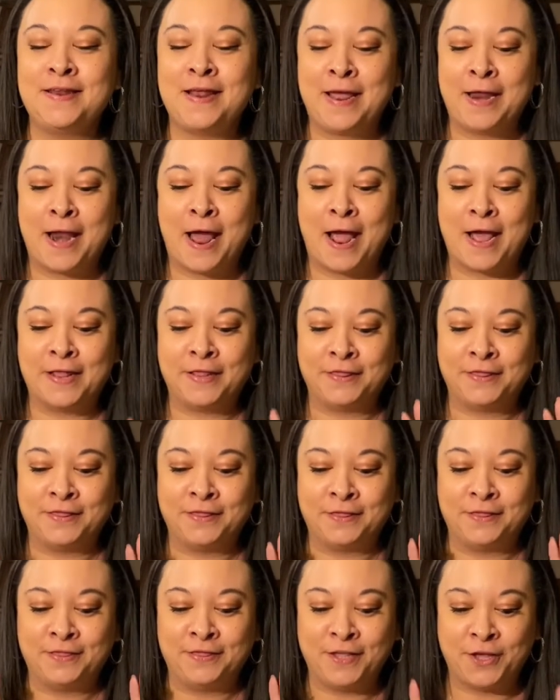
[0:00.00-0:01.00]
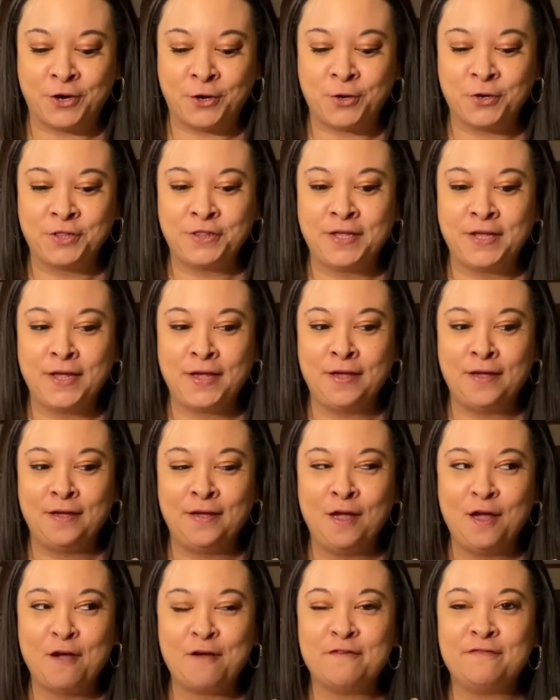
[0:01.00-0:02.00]
and I literally
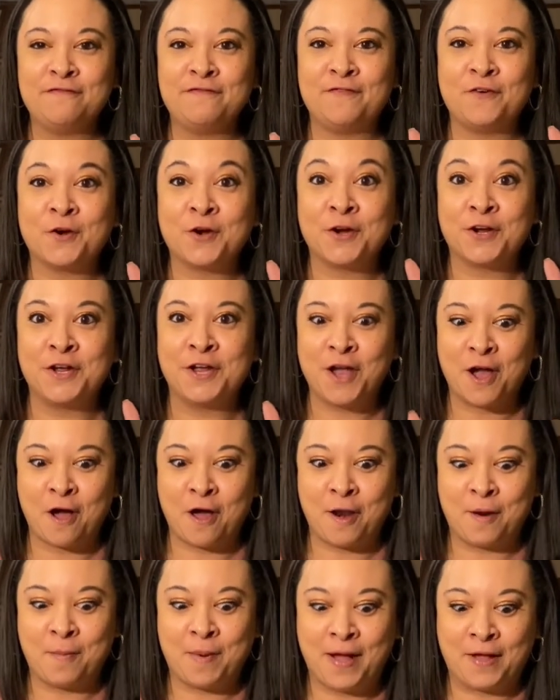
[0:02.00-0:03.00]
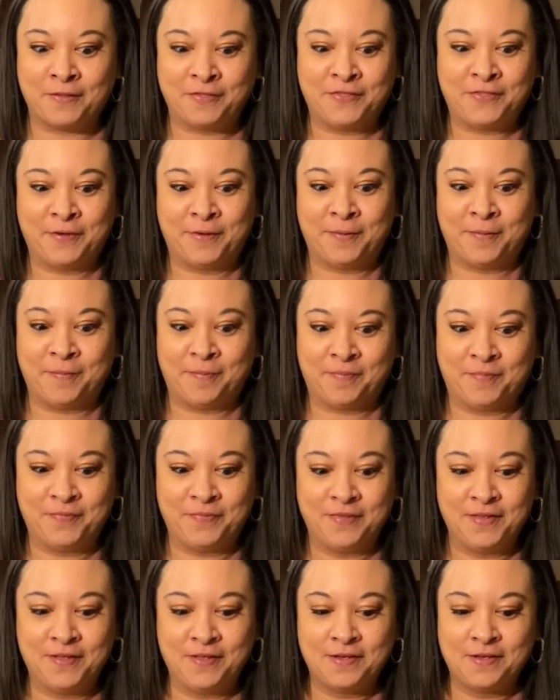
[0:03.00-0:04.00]
forgot about them.
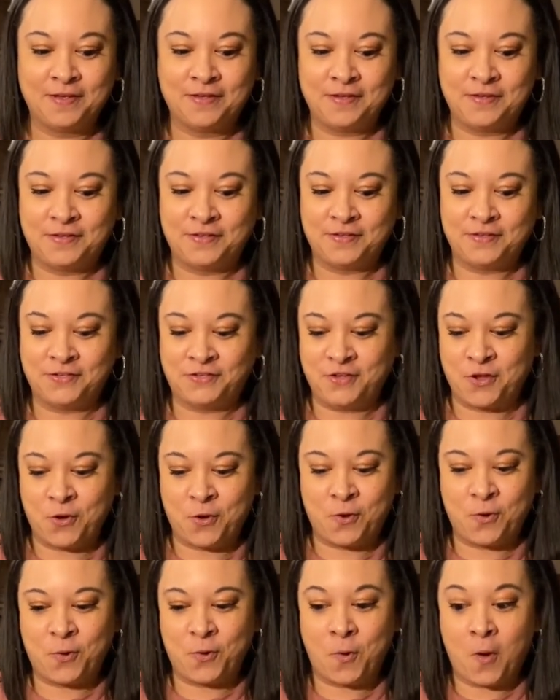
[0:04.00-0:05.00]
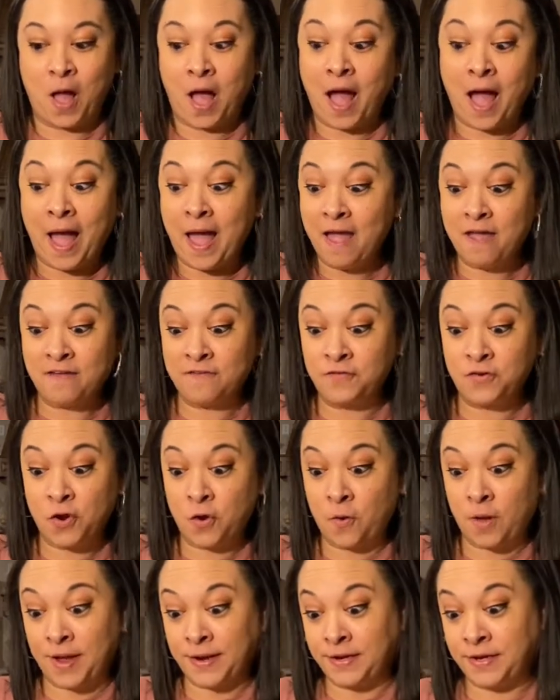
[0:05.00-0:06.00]
So I have no
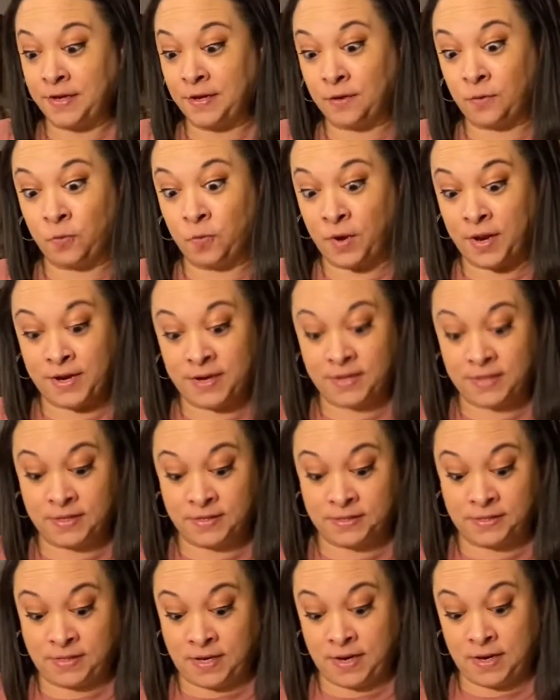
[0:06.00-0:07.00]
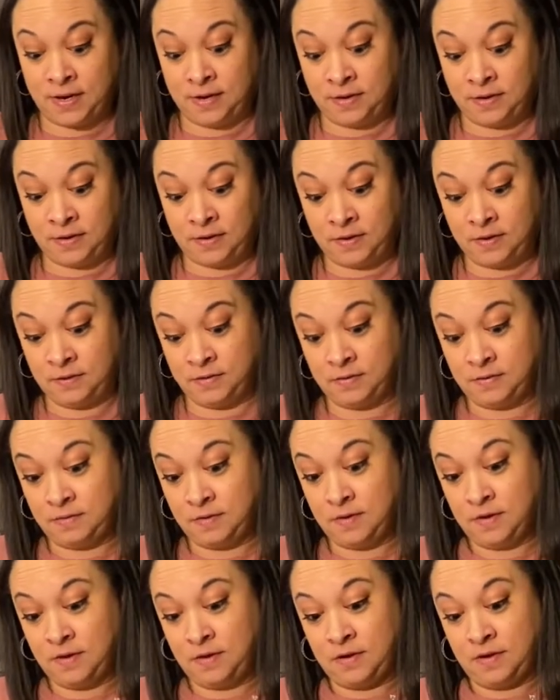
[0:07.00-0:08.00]
idea what is in
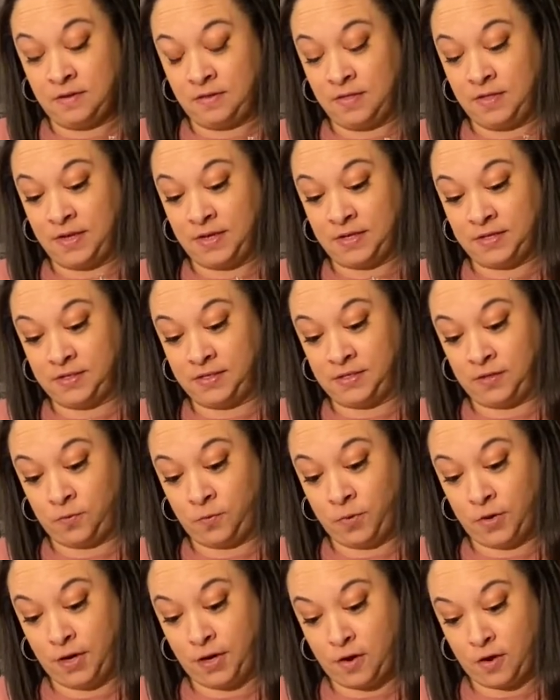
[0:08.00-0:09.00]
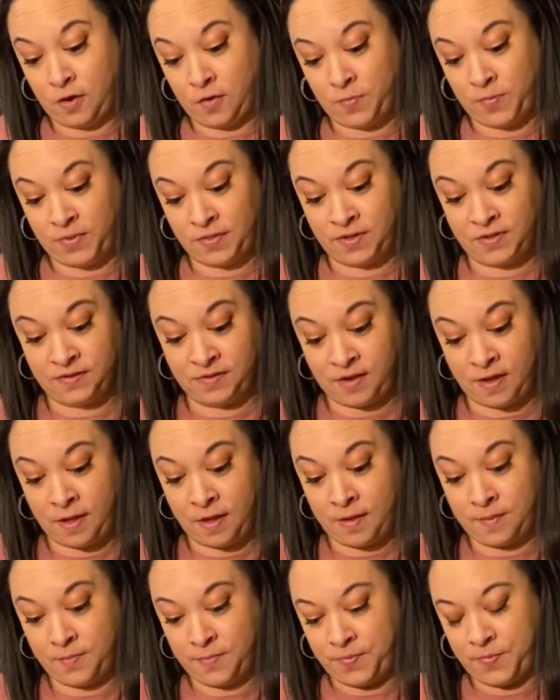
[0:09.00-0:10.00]
this. So we're gonna open this
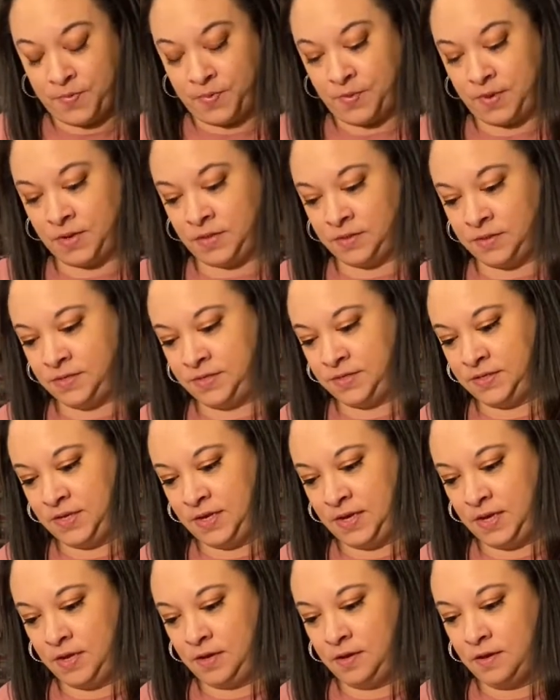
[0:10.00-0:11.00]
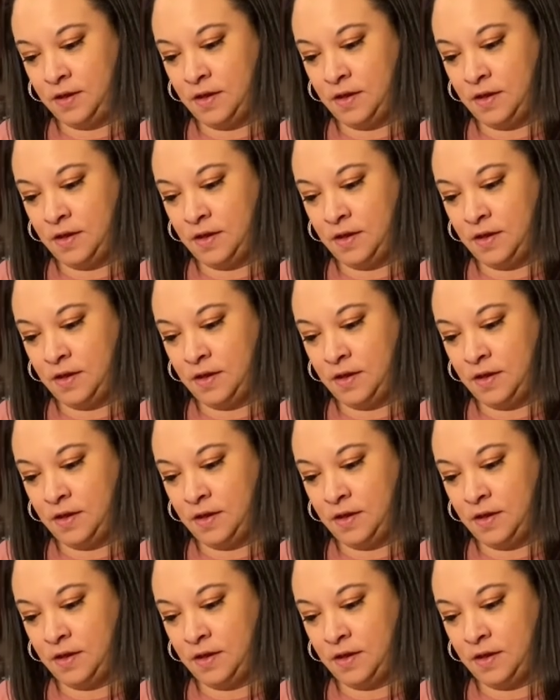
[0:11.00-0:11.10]
up and see.